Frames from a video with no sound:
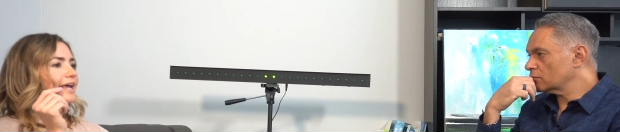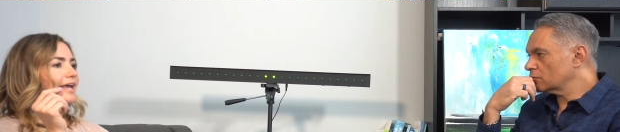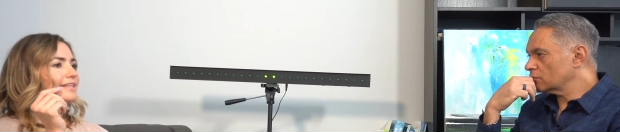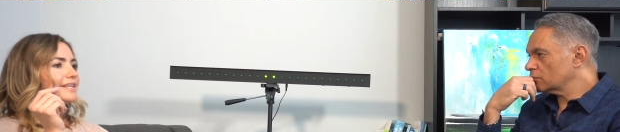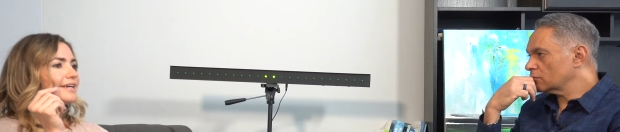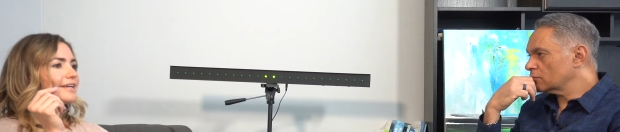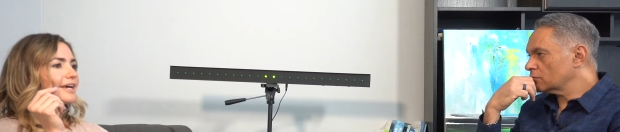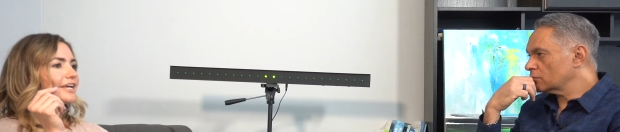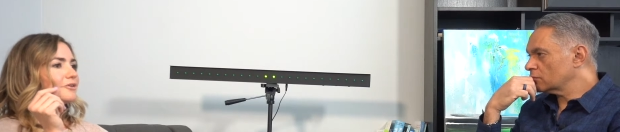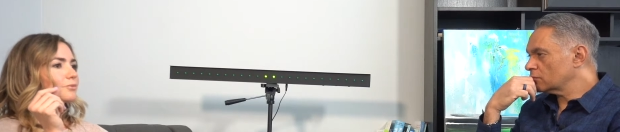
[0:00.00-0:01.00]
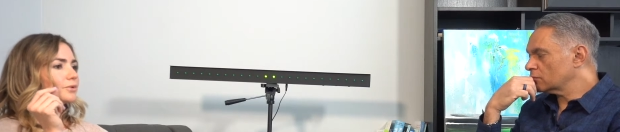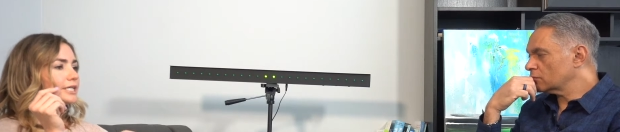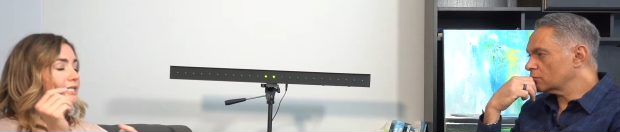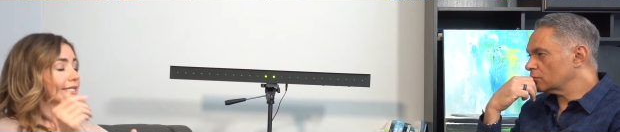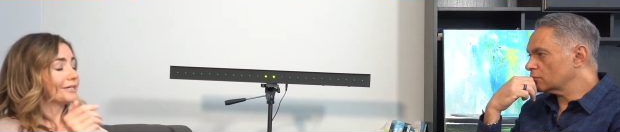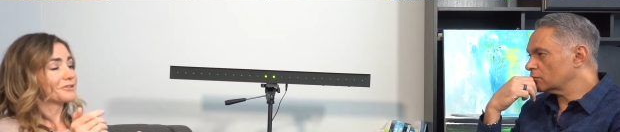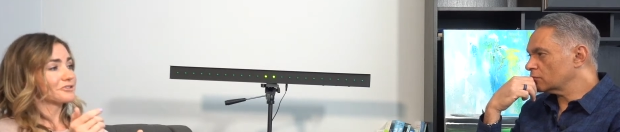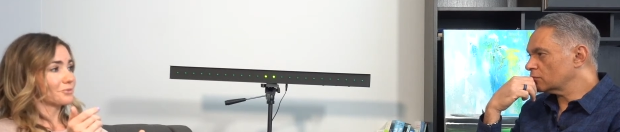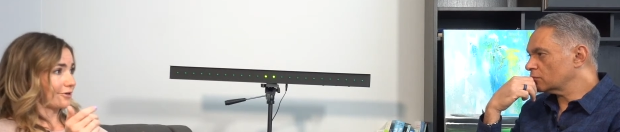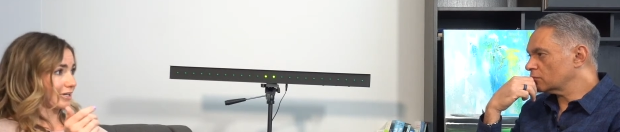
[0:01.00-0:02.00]
Speaker 1: And then I really know
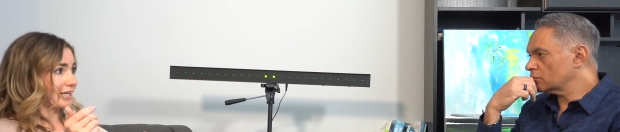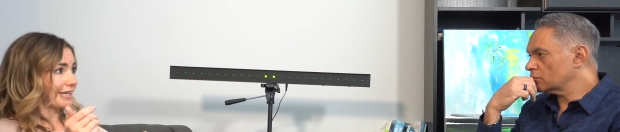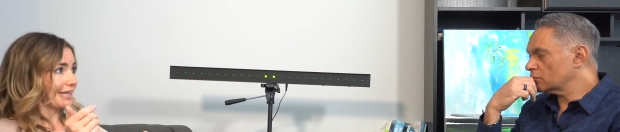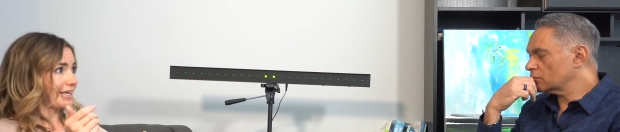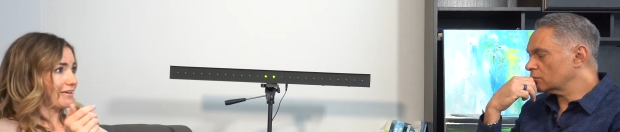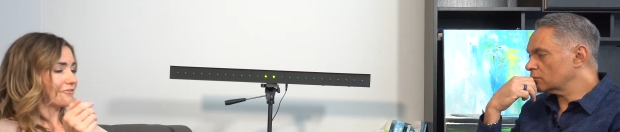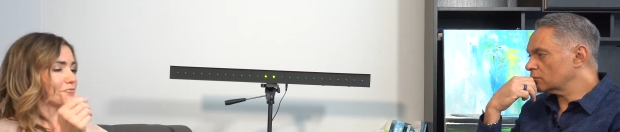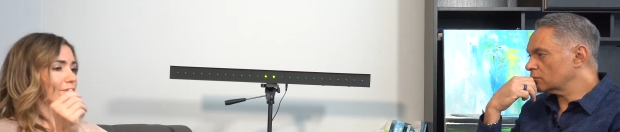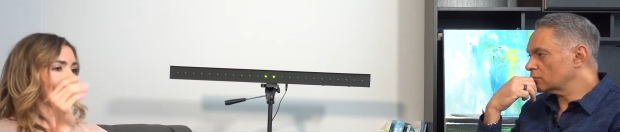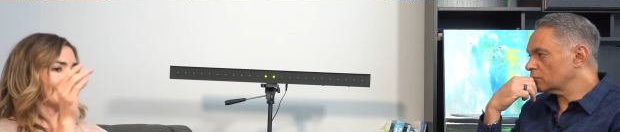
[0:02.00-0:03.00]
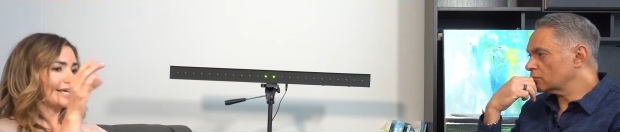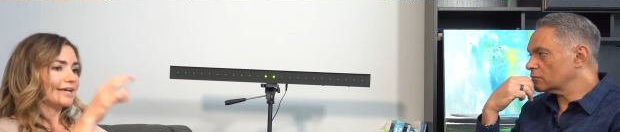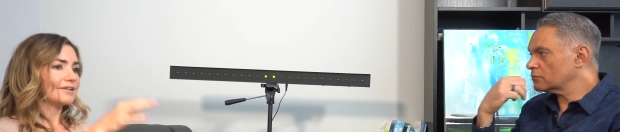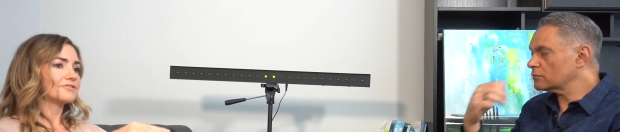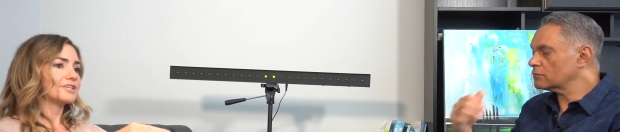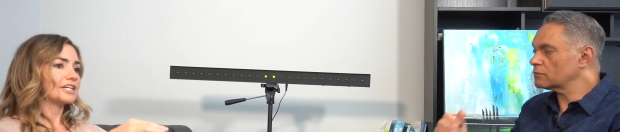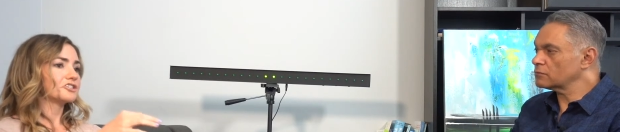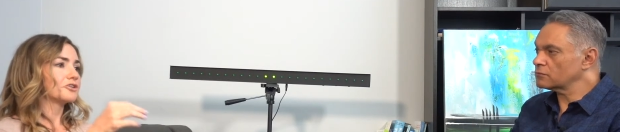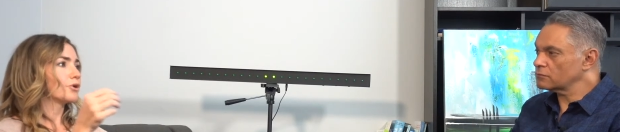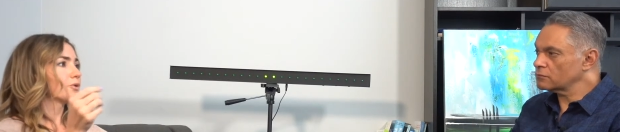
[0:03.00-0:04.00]
it's working if by the end of
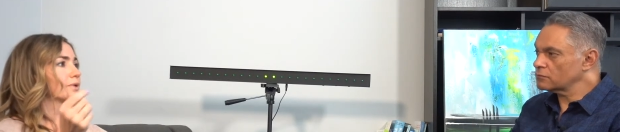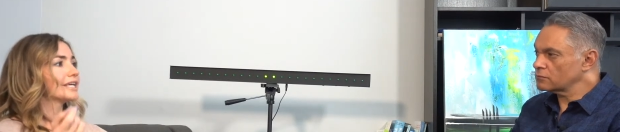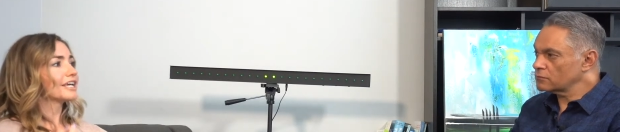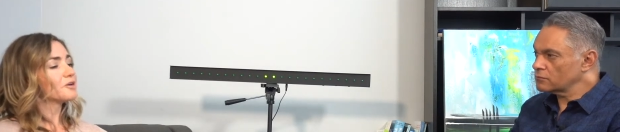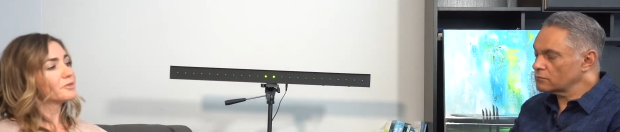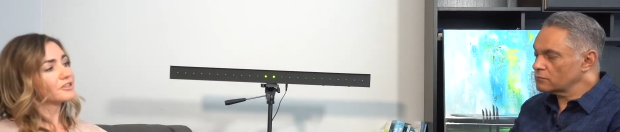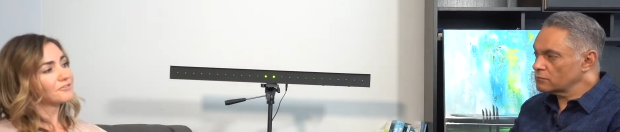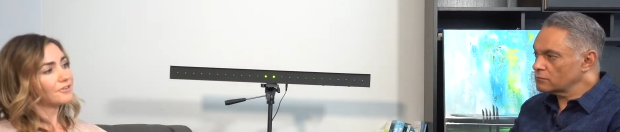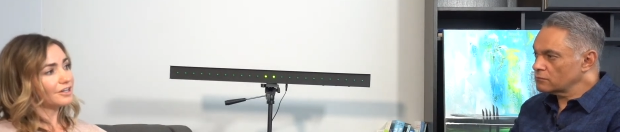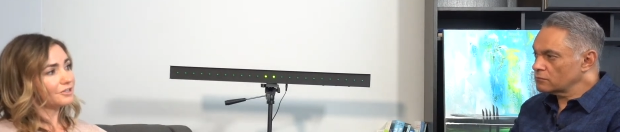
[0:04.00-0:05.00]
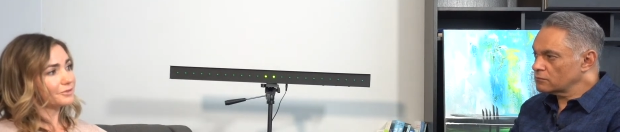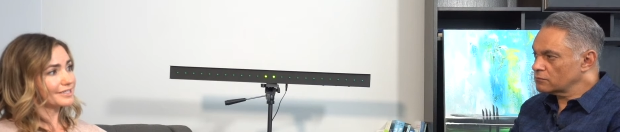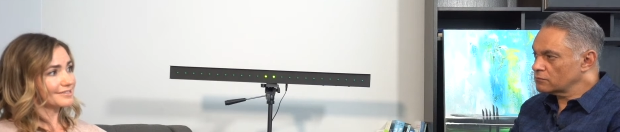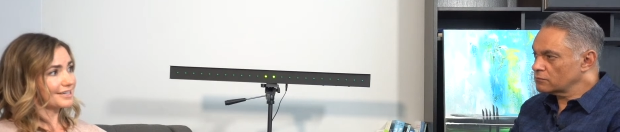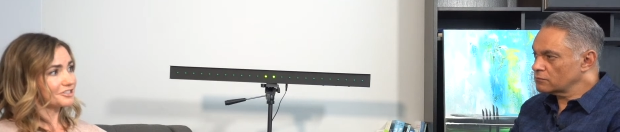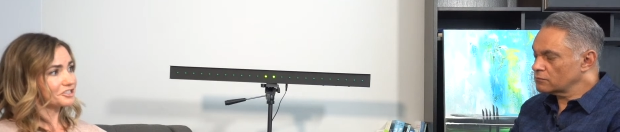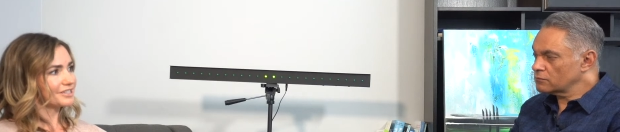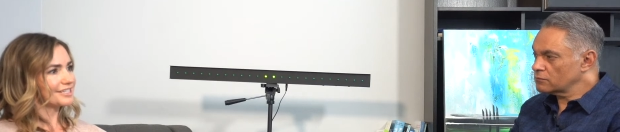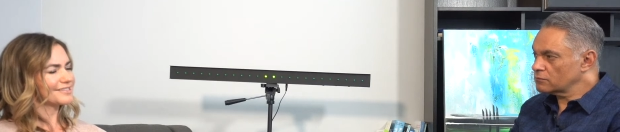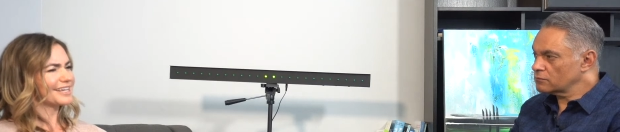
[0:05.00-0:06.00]
session or when they come in the following
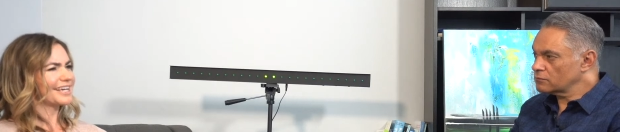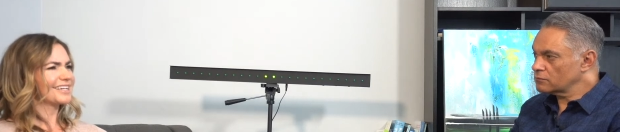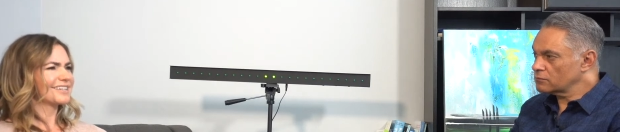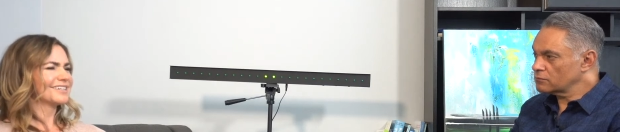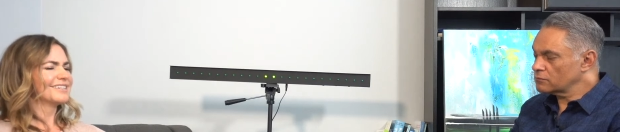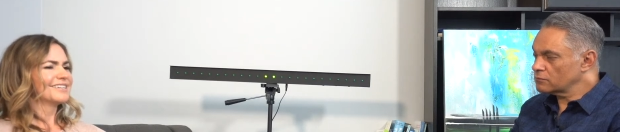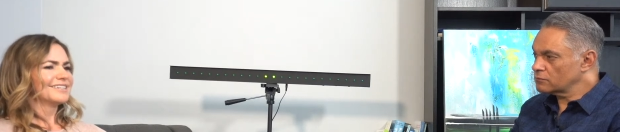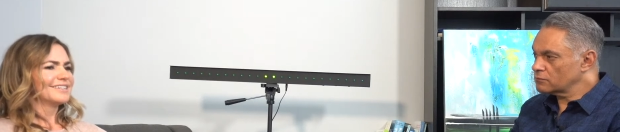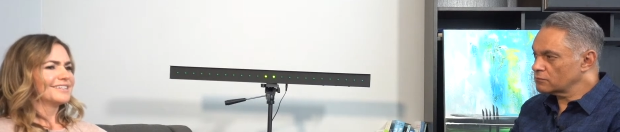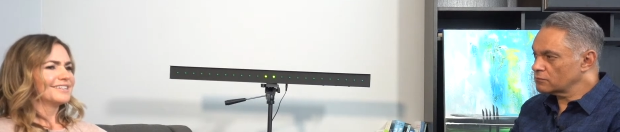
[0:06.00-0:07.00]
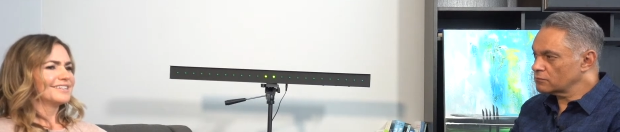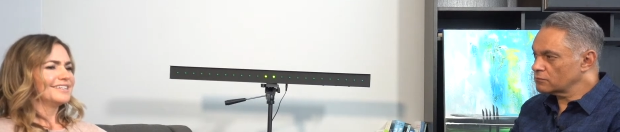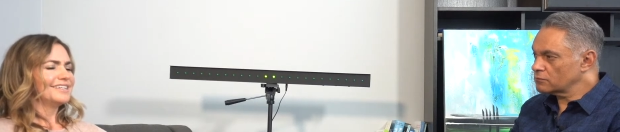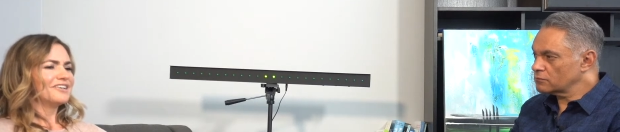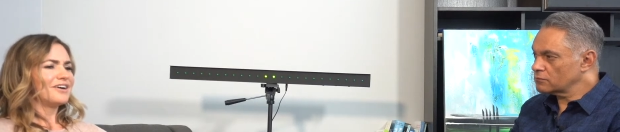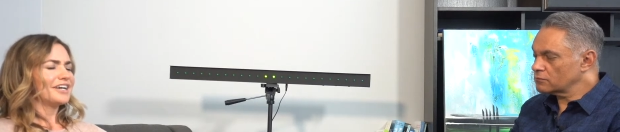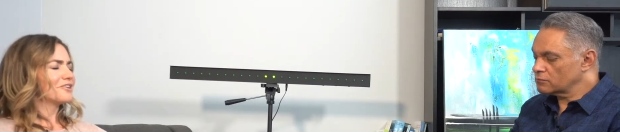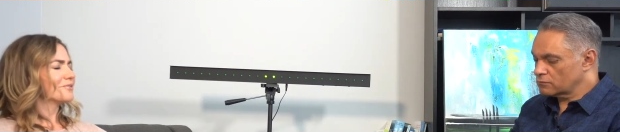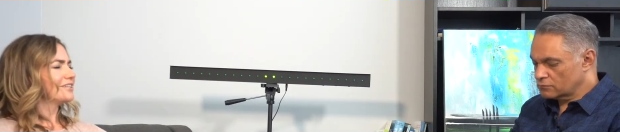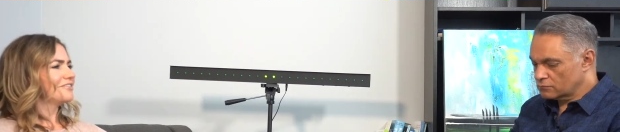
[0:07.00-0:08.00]
session, they say, you know, I
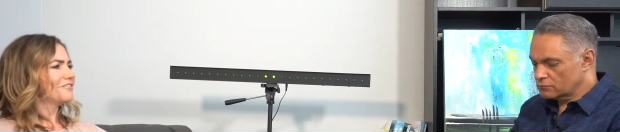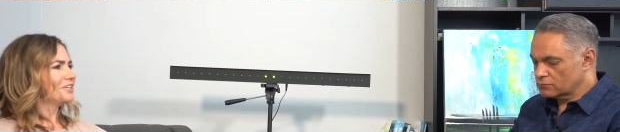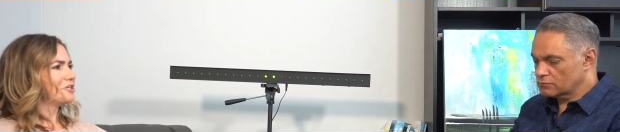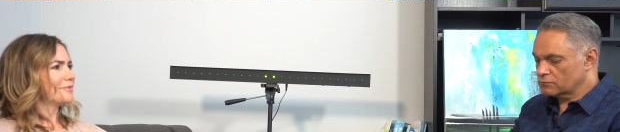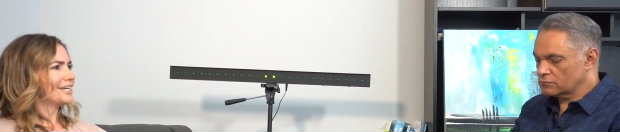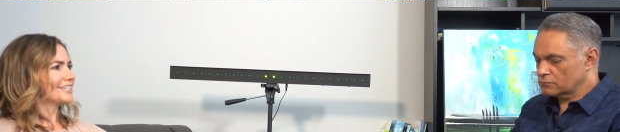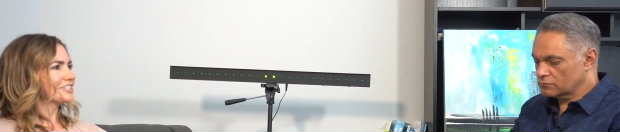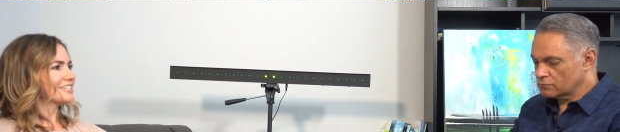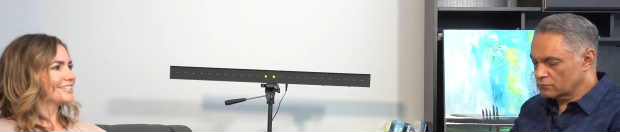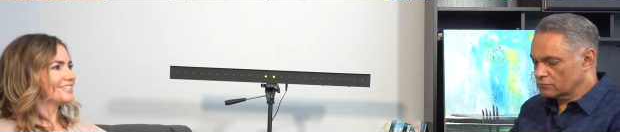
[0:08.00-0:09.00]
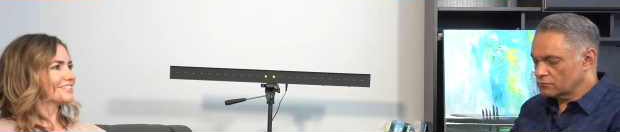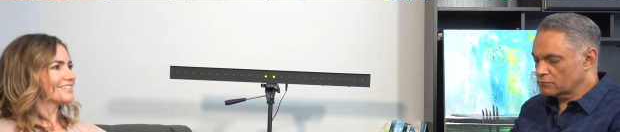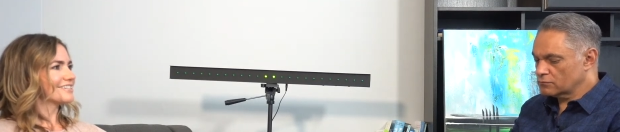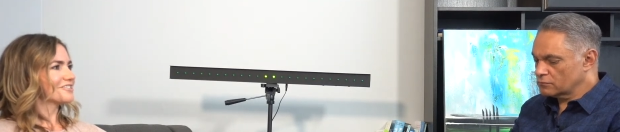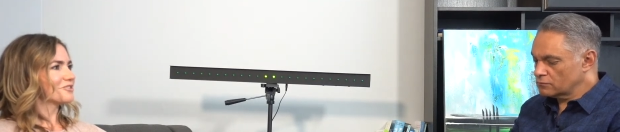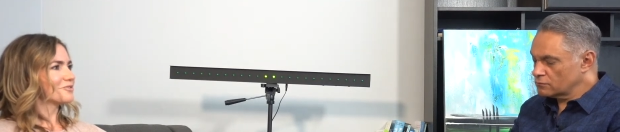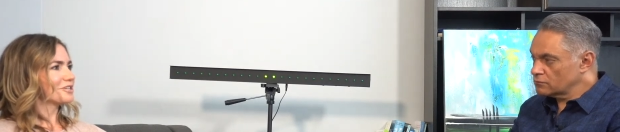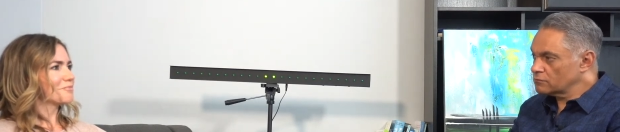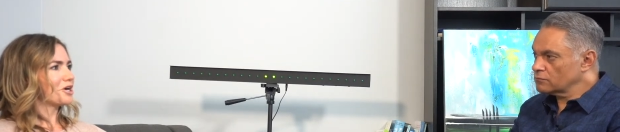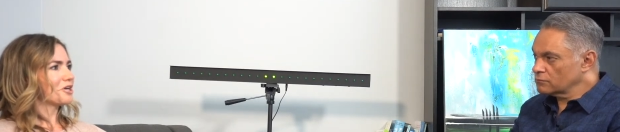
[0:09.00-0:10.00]
don't really feel much. It just doesn't
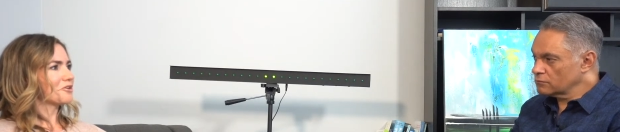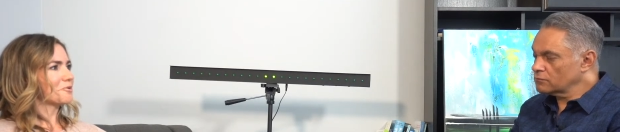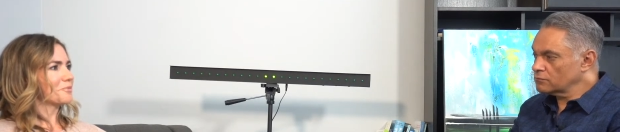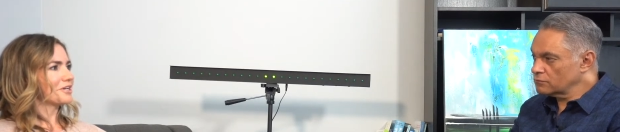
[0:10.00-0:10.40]
really bother me